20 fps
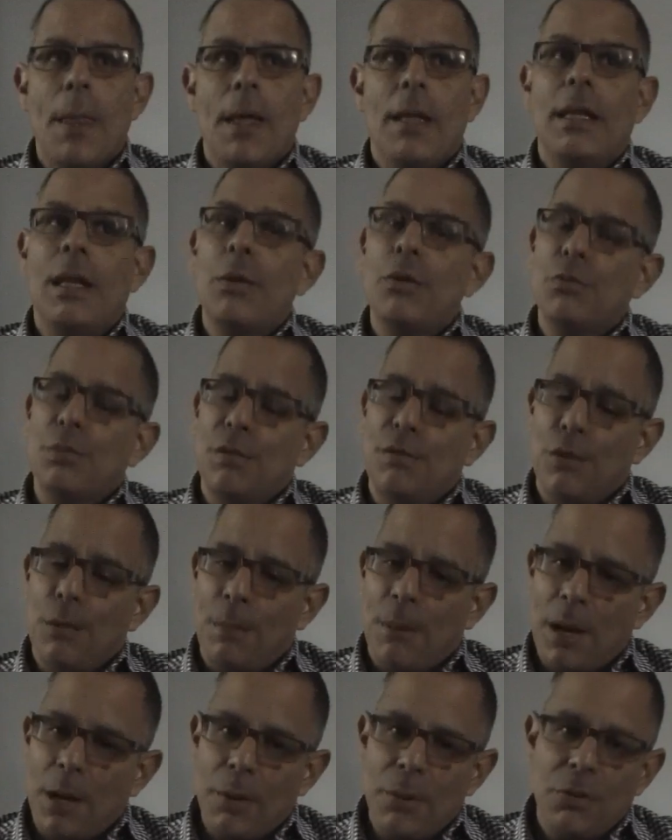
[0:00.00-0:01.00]
That was before
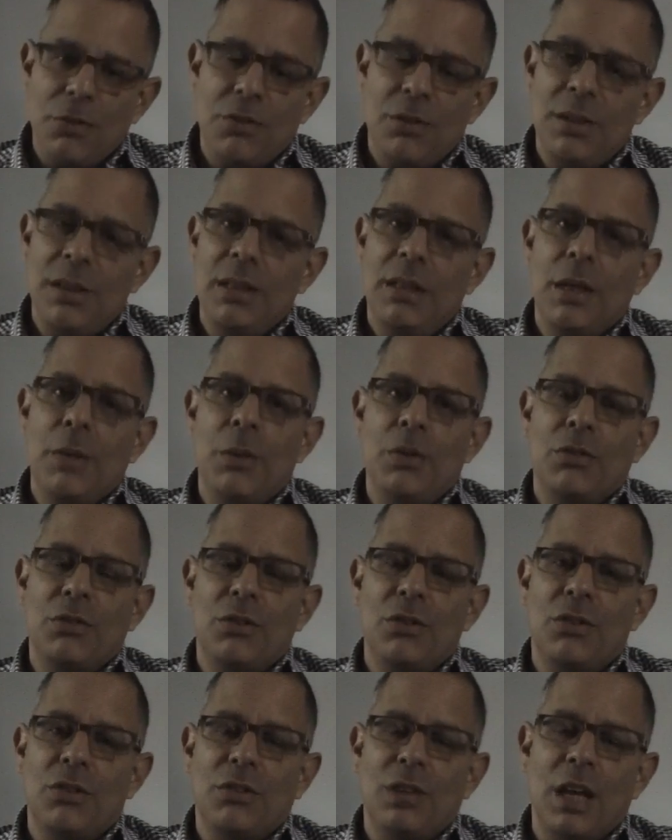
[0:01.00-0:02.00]
piracy. That was
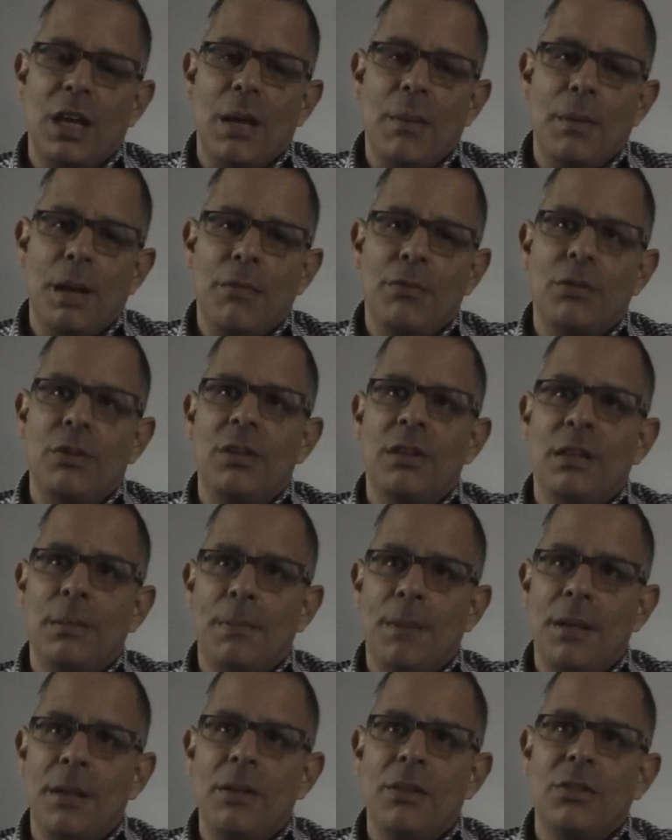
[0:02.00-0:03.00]
at the time after the
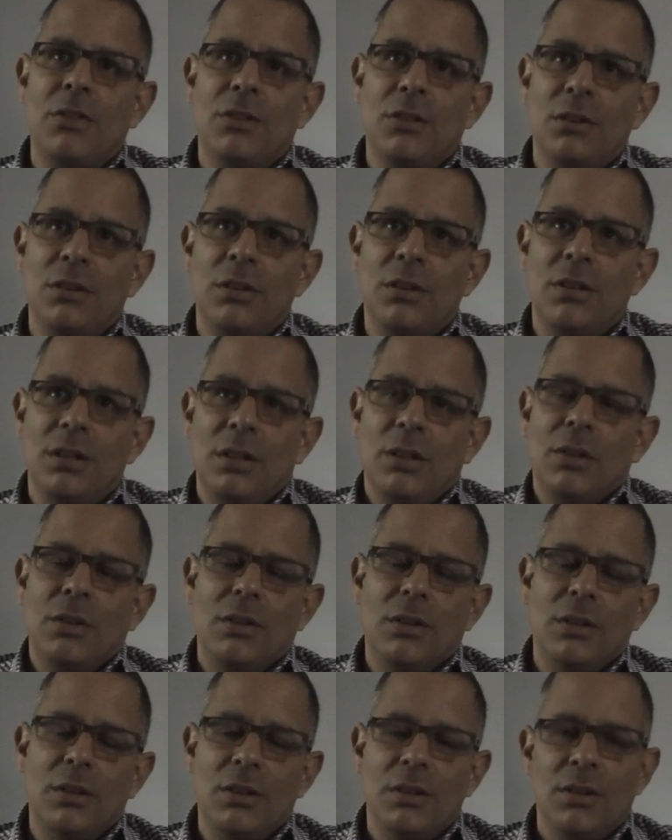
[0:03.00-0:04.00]
independence and
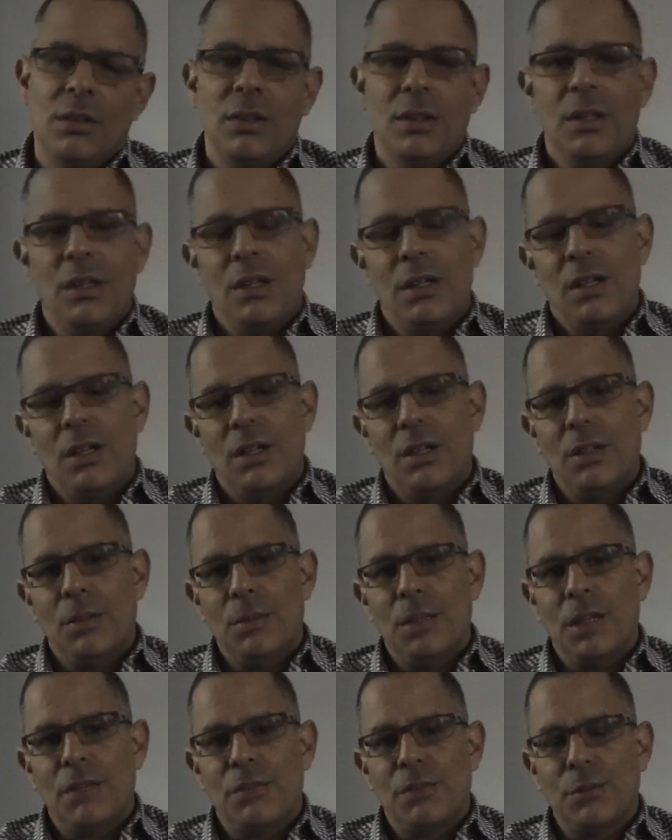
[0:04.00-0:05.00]
the
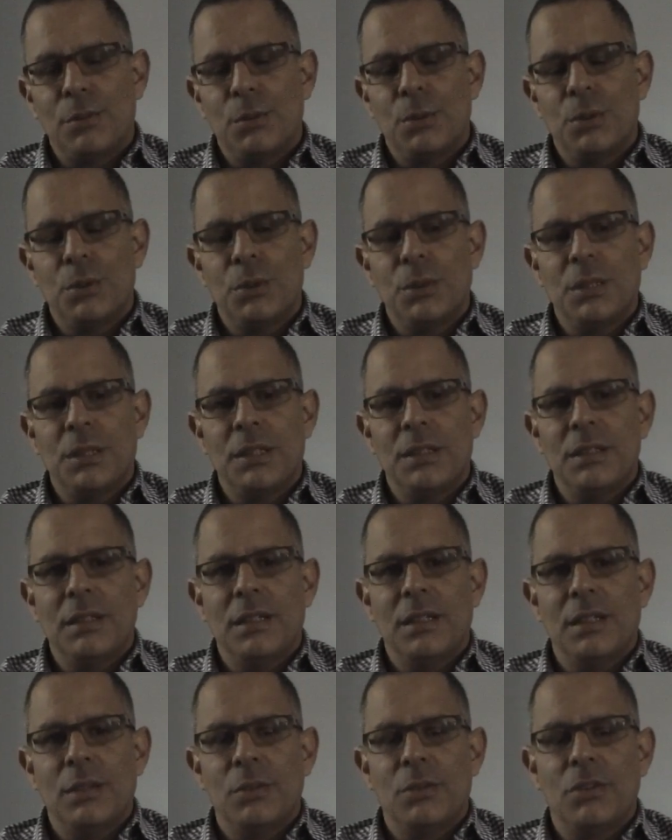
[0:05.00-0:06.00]
Biafra War, and
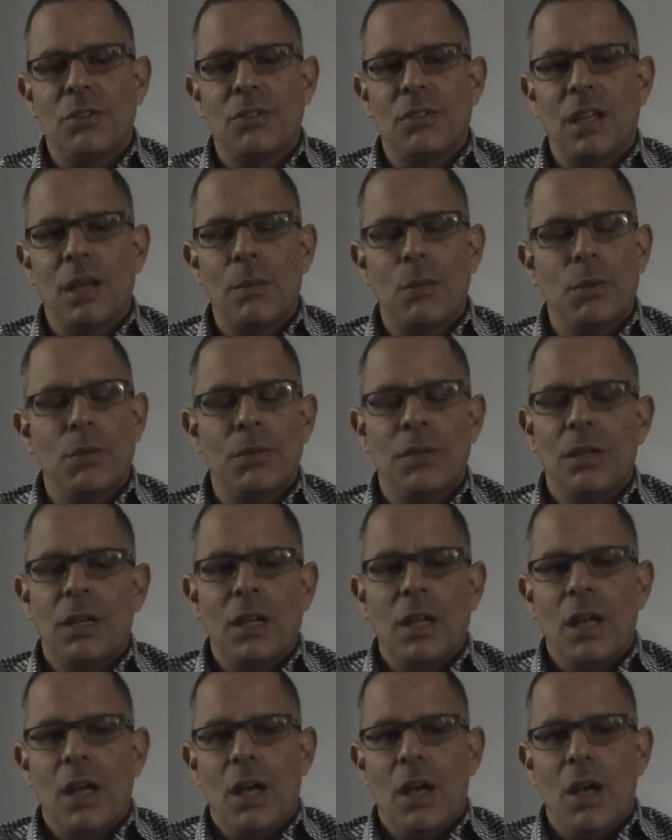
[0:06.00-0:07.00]
it was a time with
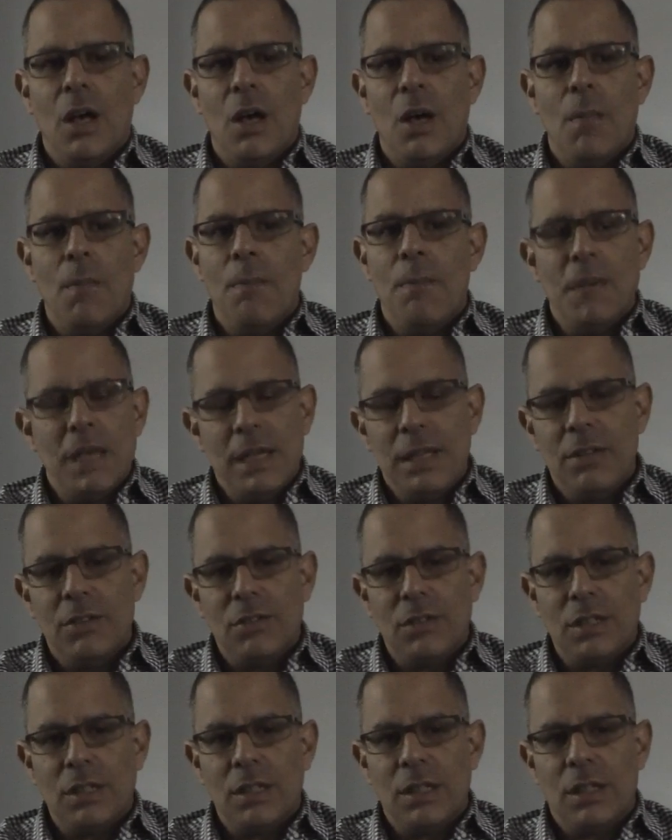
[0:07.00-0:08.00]

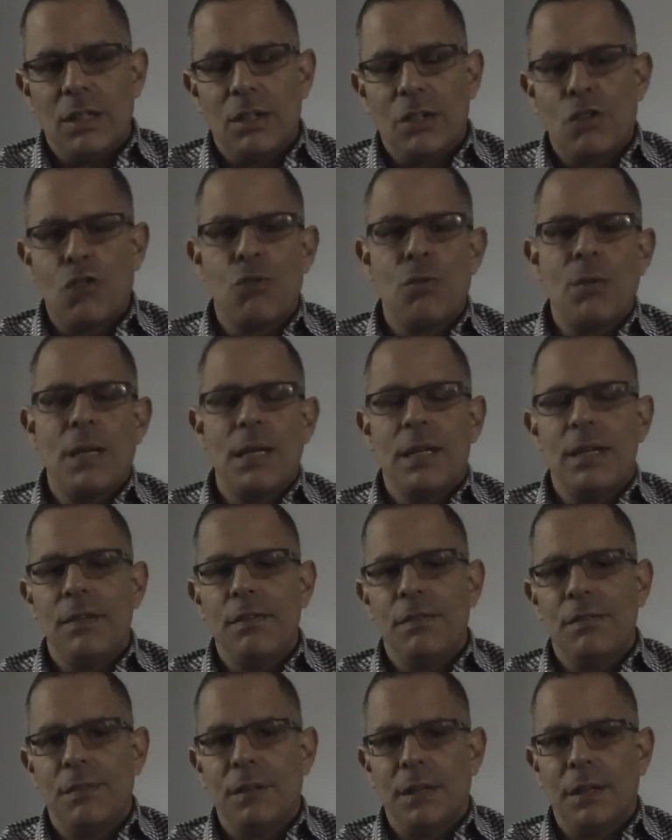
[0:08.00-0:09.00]
amazing
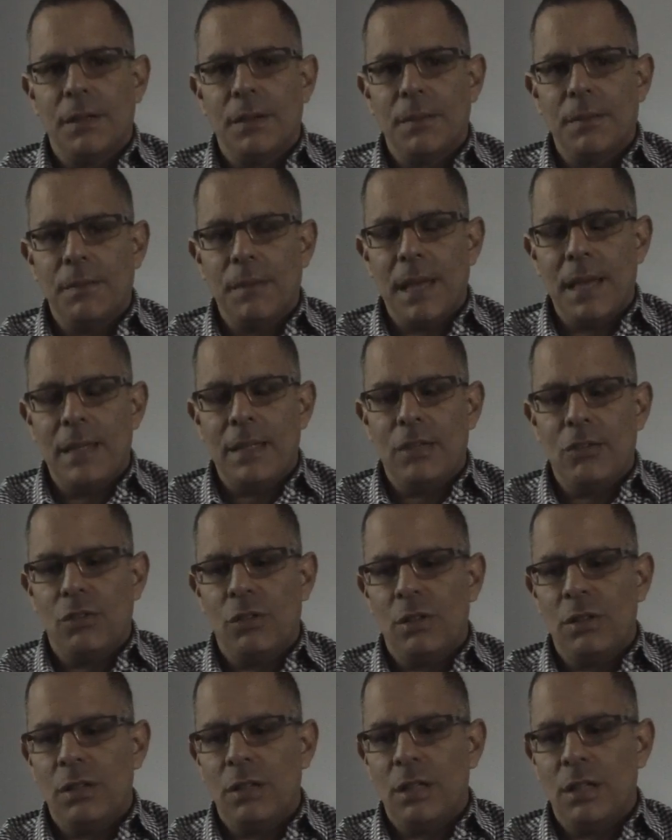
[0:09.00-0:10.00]
creative
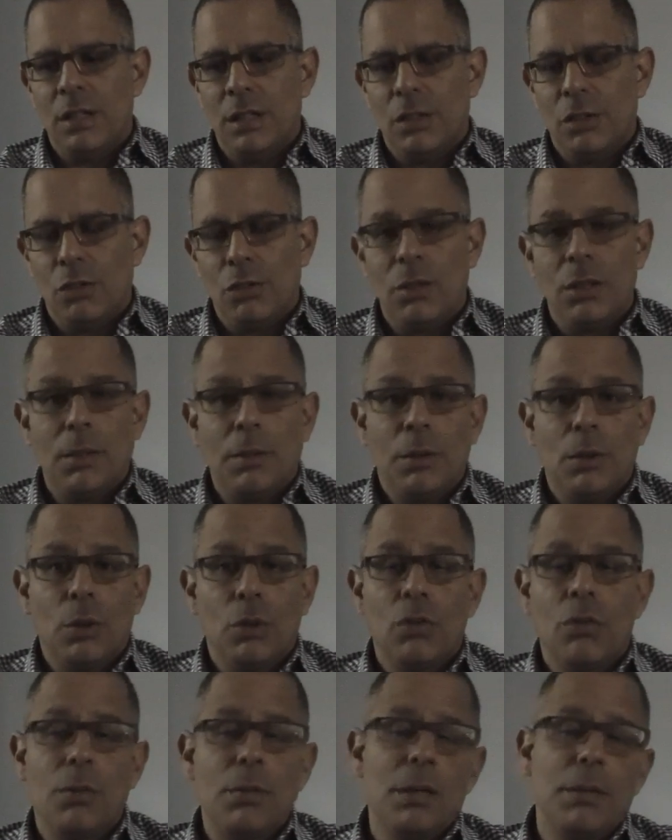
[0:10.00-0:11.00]
energy in Nigeria, but
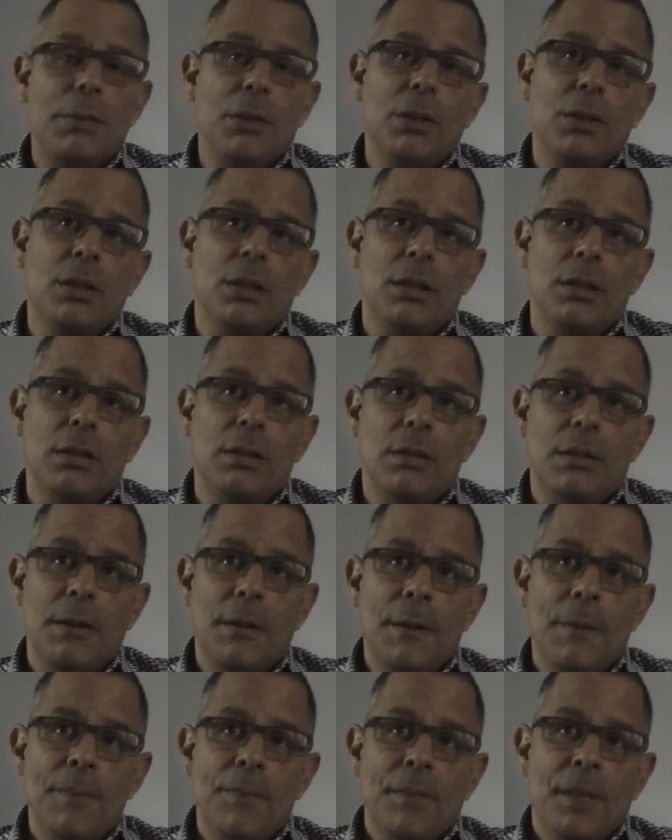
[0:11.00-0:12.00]
also a big market.
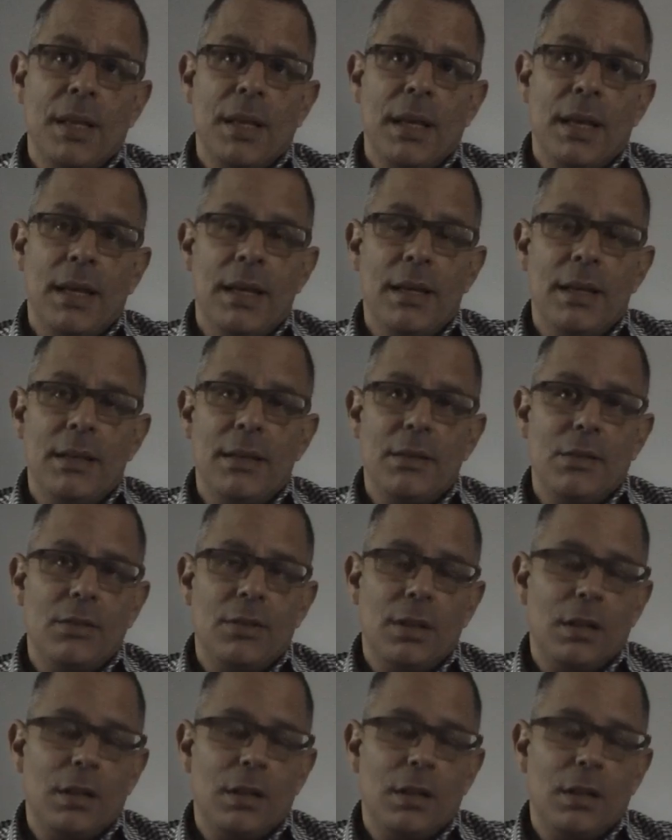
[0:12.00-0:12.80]
And